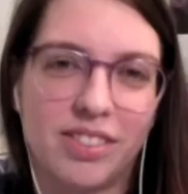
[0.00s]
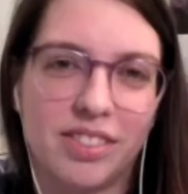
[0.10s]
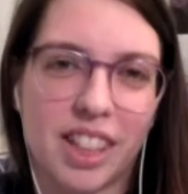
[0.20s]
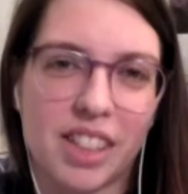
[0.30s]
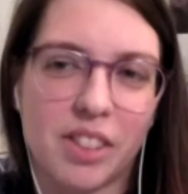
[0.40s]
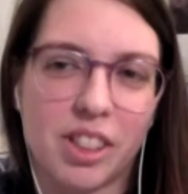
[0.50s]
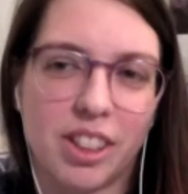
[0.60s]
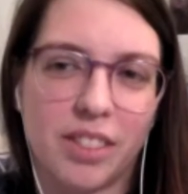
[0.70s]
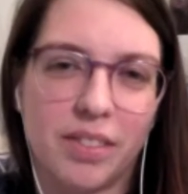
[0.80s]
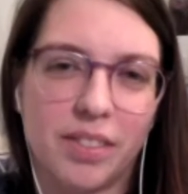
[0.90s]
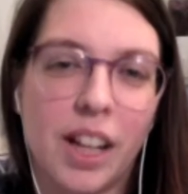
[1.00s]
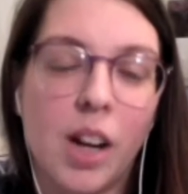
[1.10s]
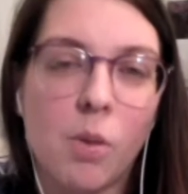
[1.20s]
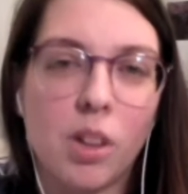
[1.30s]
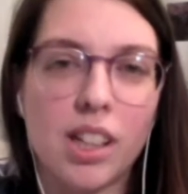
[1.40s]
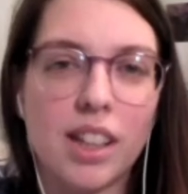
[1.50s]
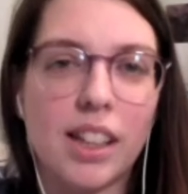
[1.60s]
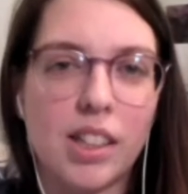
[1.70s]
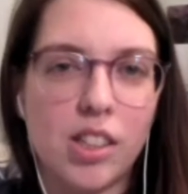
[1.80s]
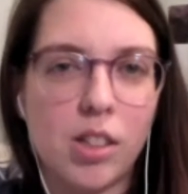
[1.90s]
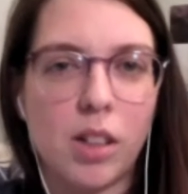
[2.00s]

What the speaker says: that's for sure. Well, let's do